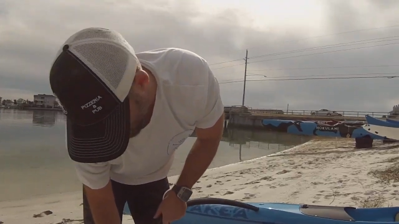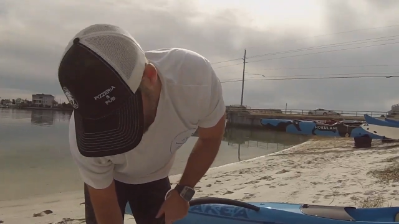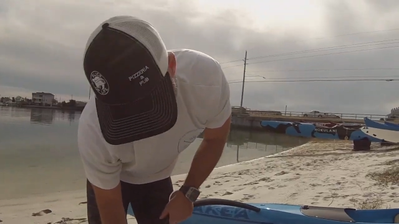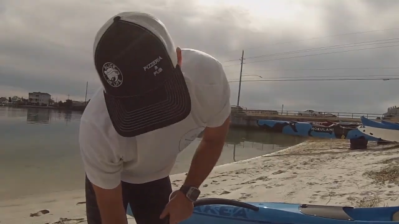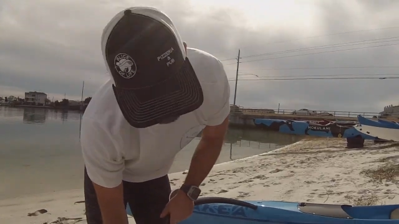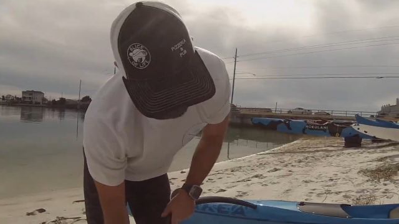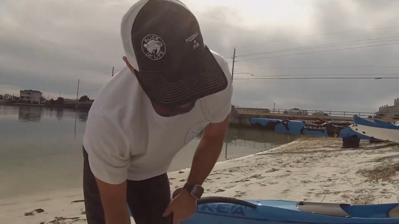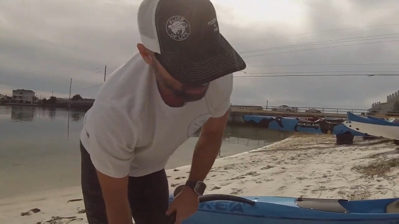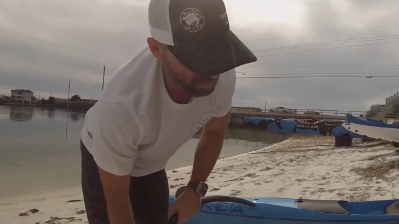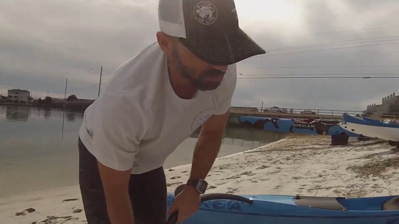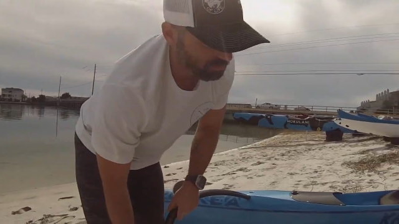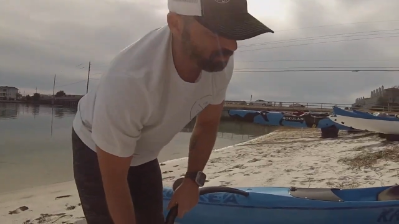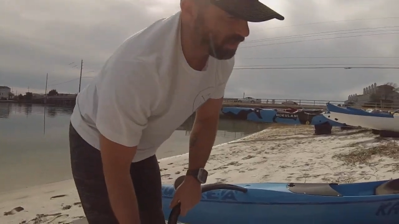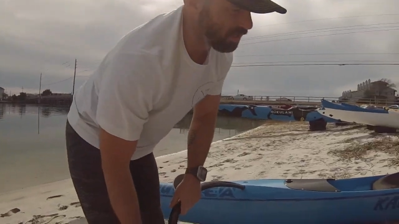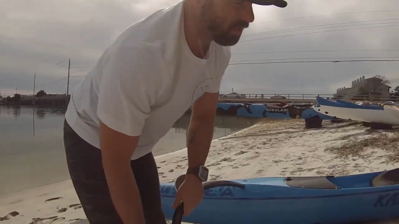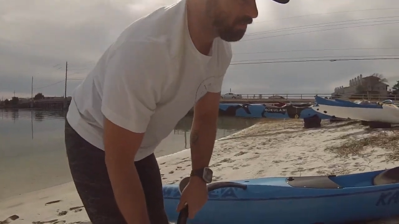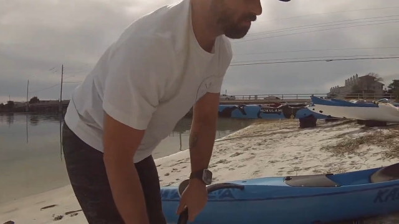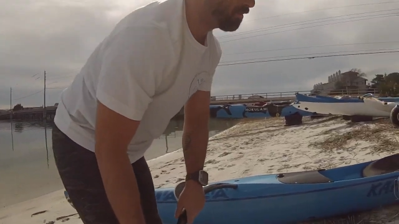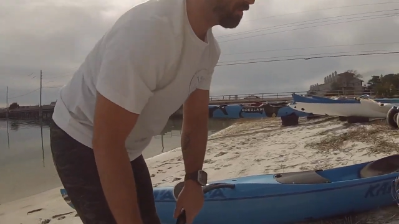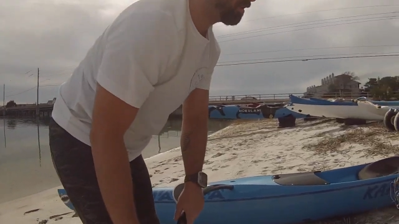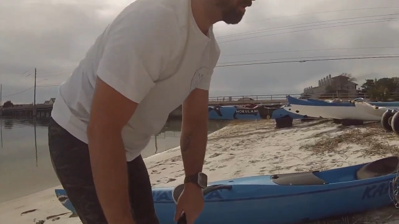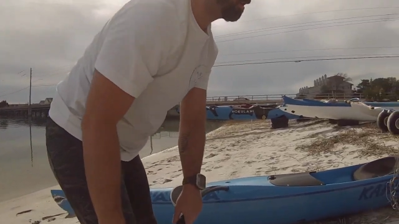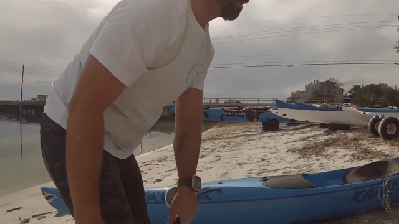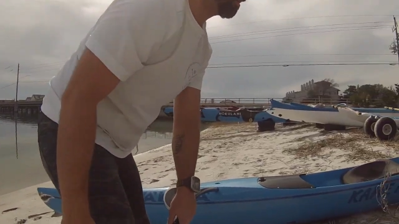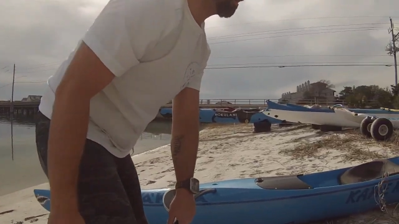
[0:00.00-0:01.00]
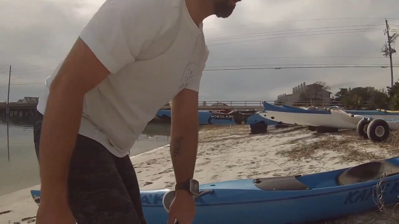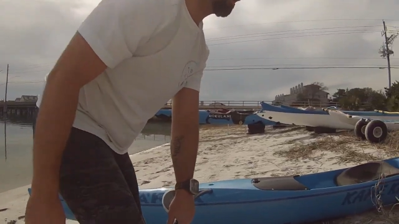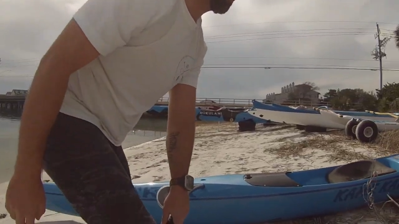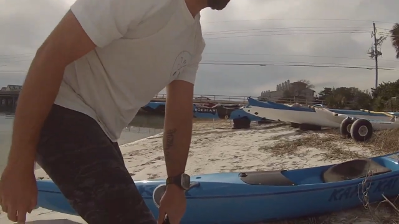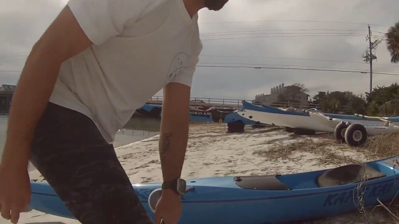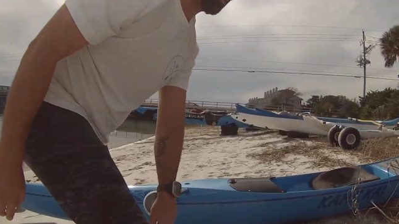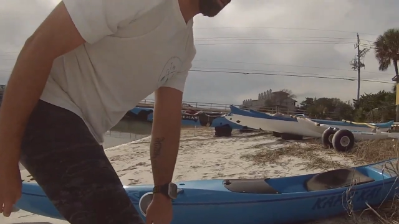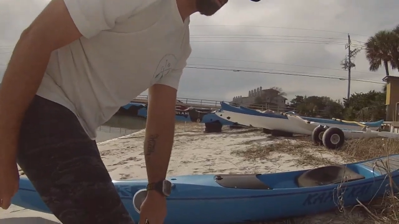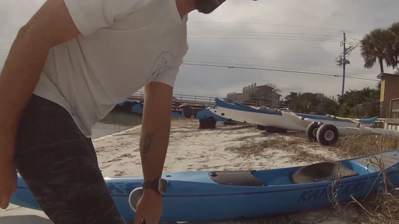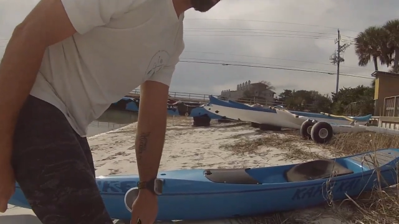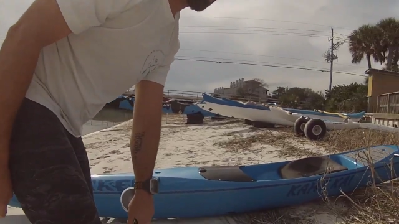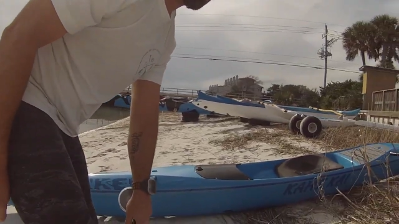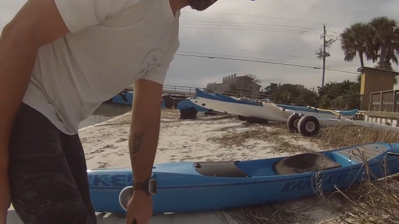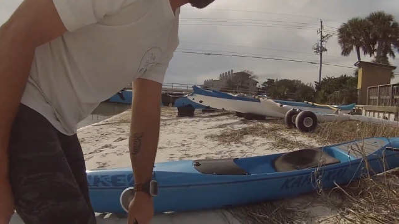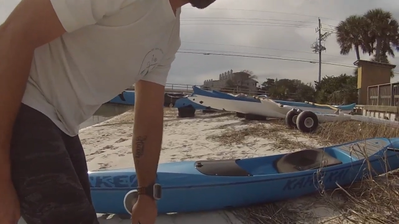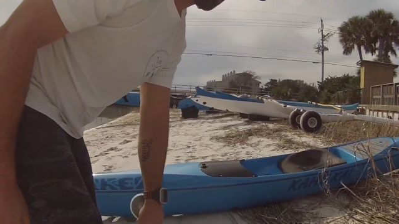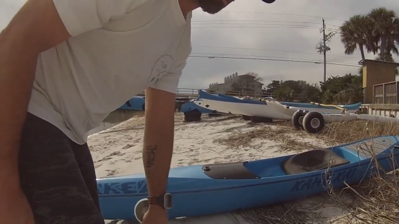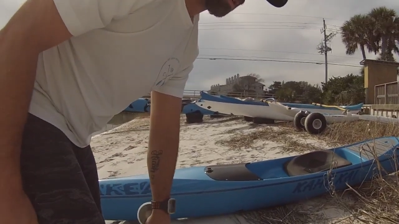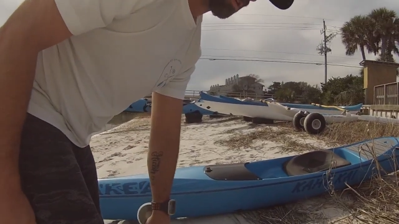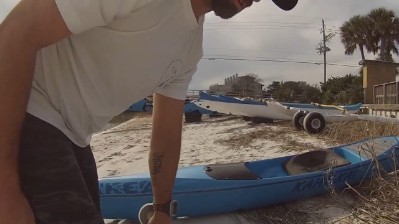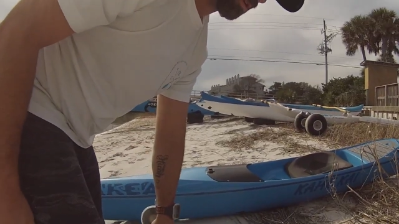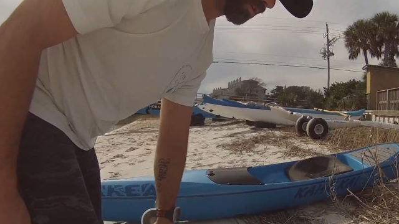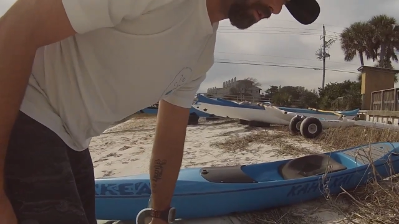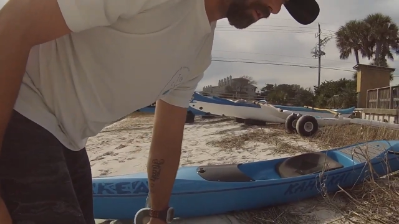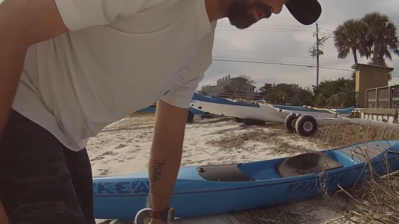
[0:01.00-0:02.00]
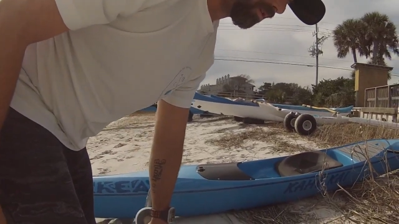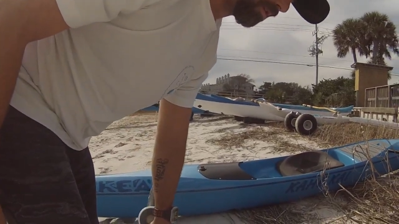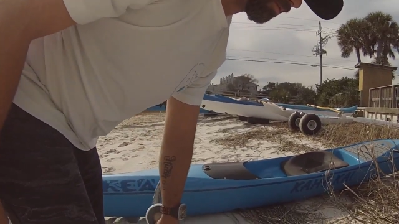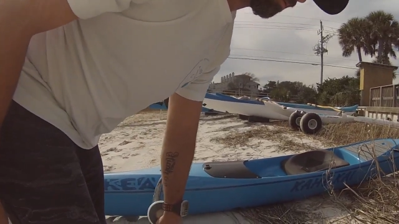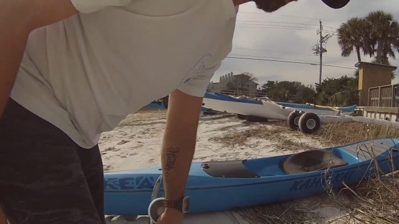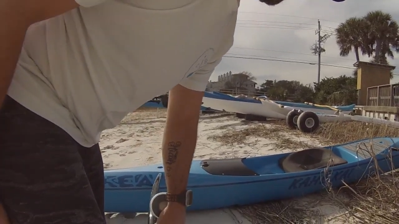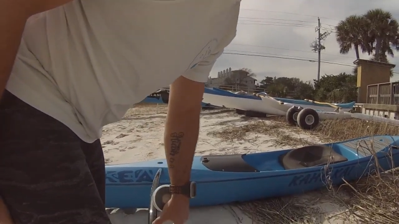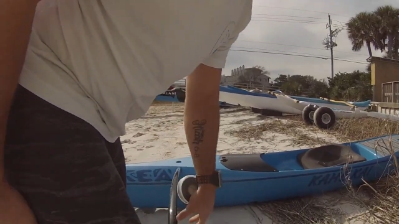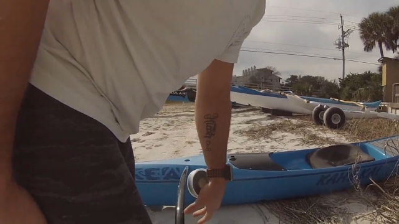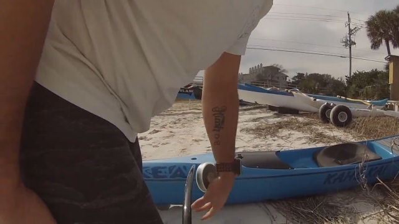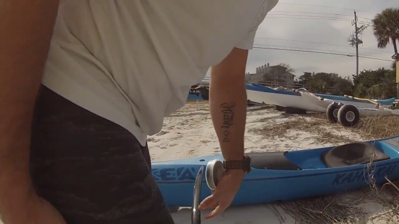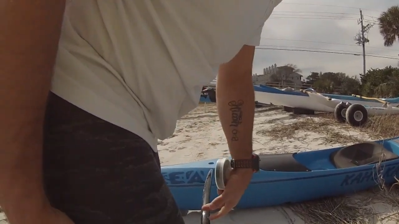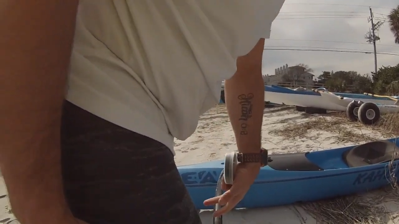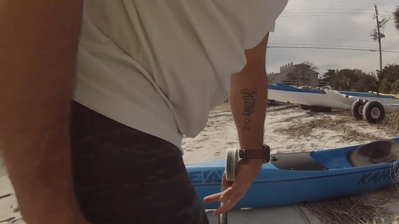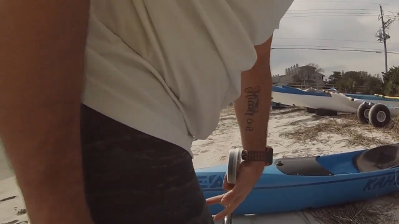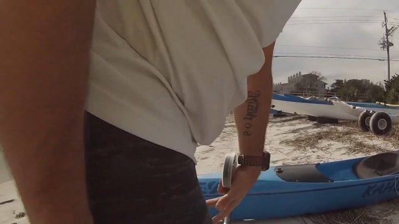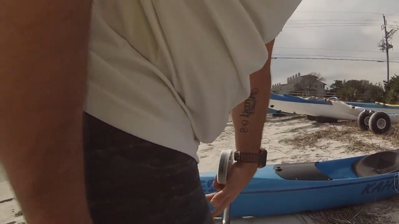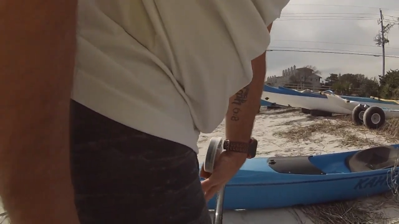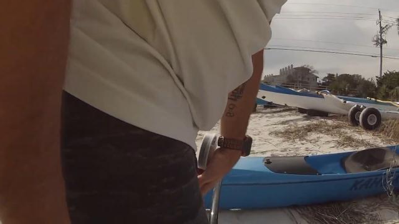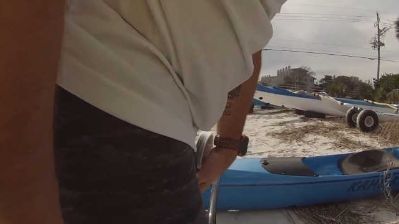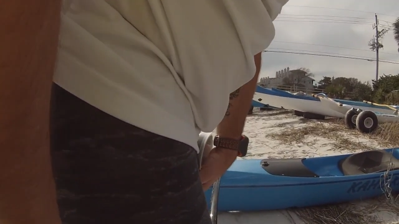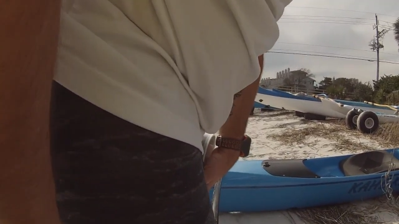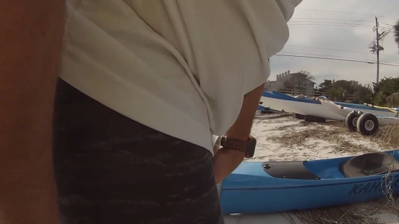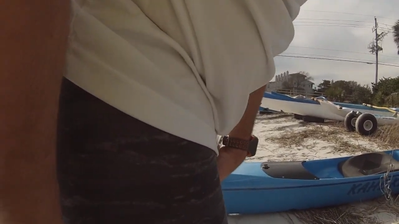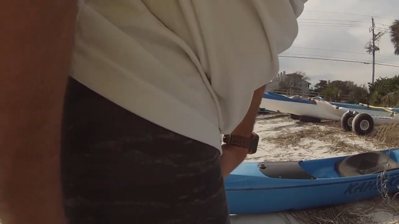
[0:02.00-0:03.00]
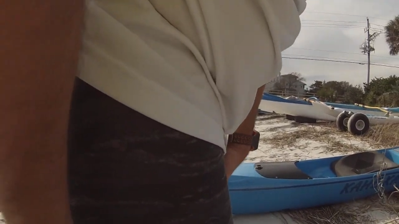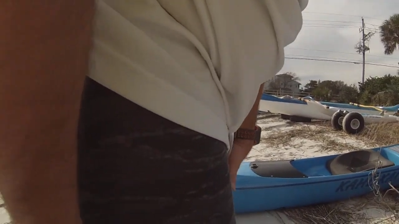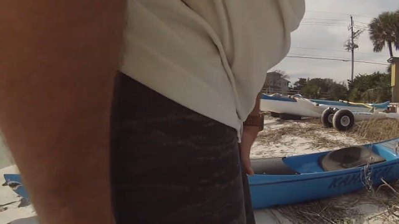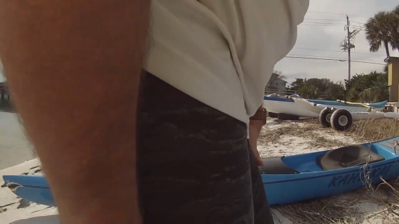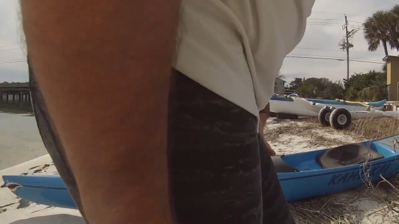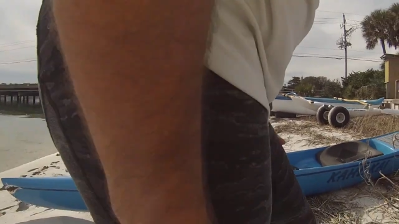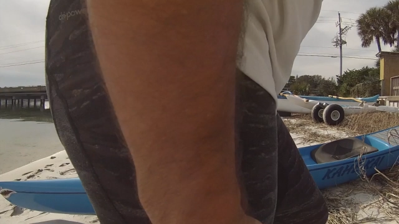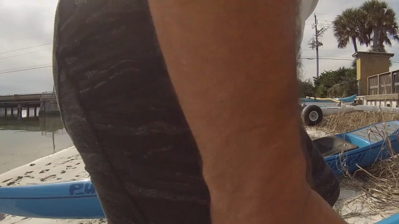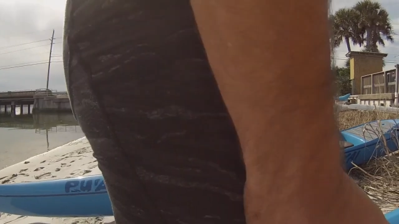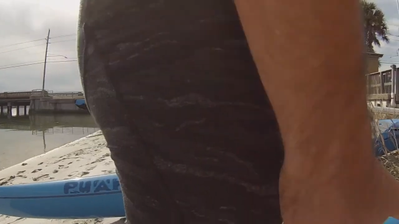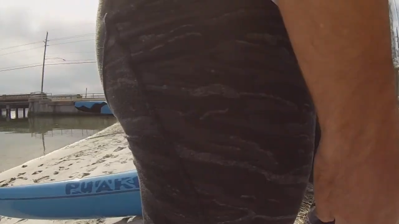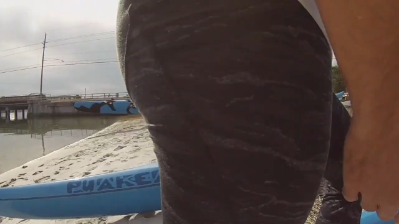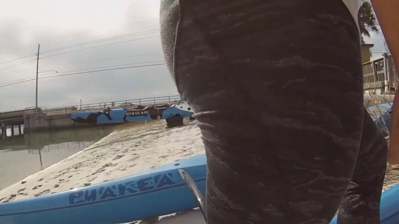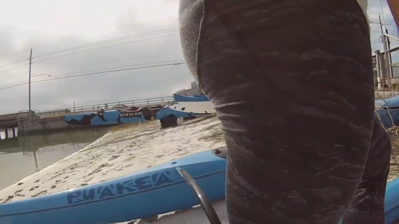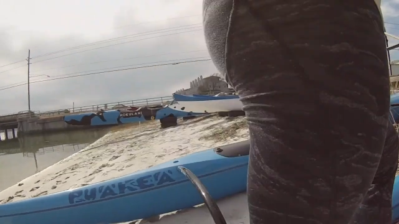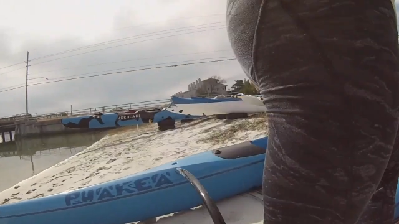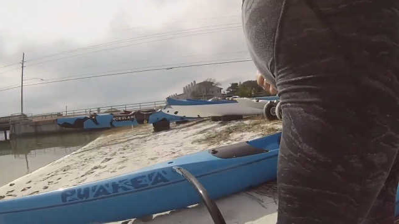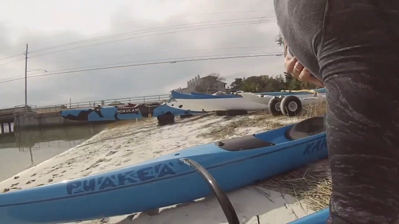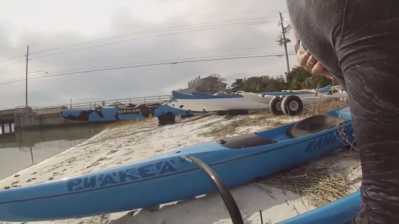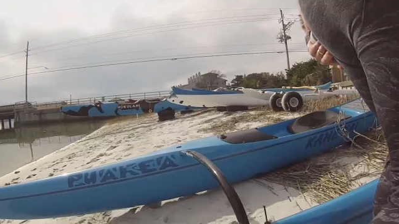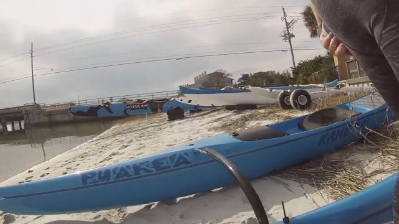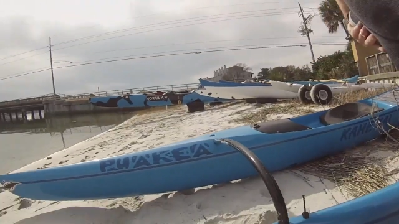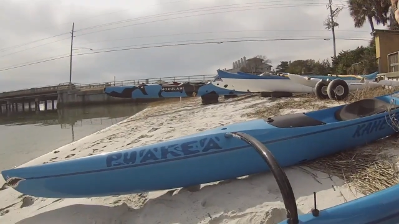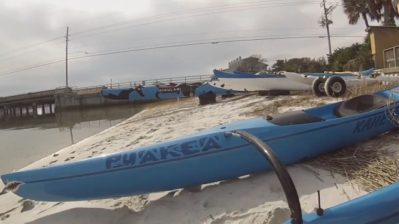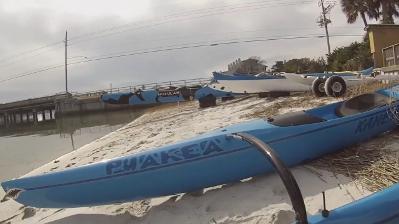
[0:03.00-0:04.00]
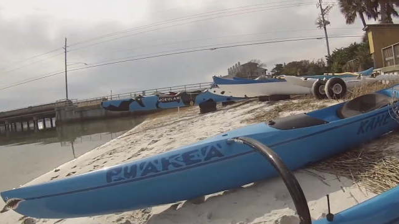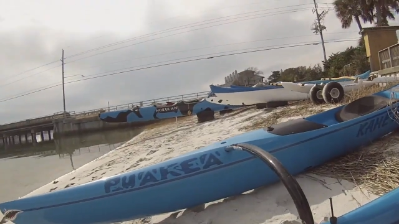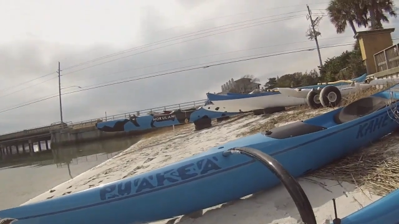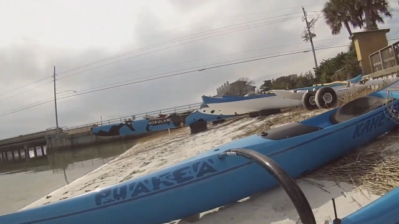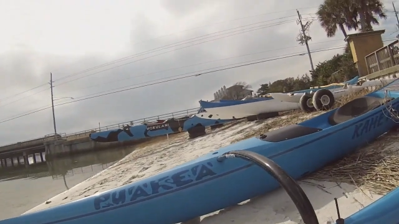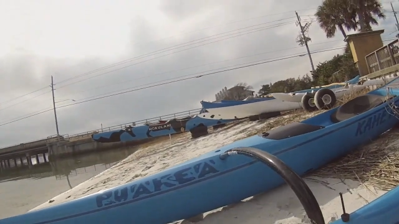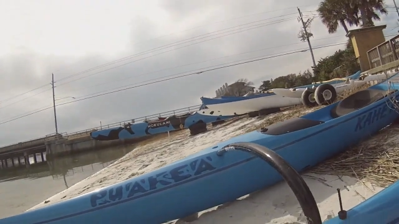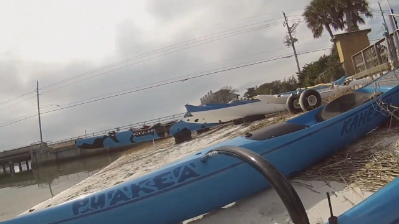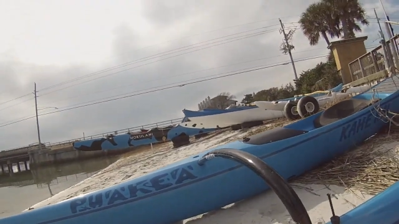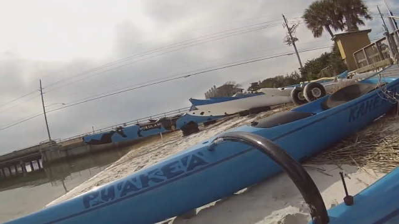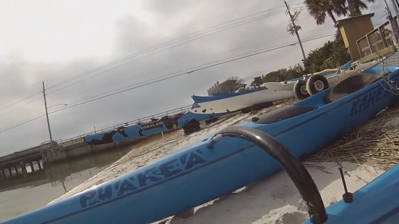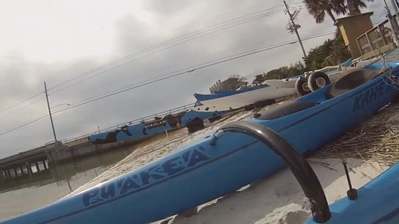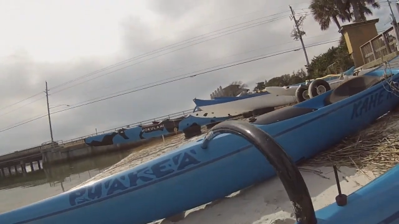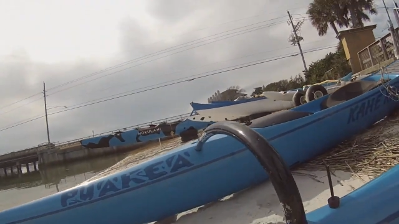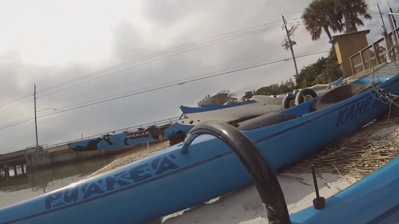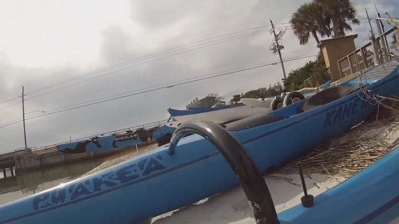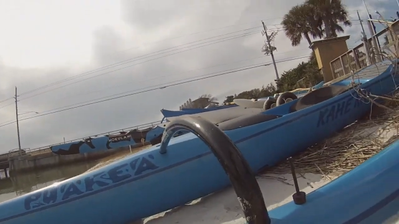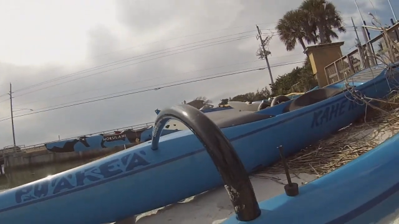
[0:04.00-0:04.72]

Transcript: (no speaker visible)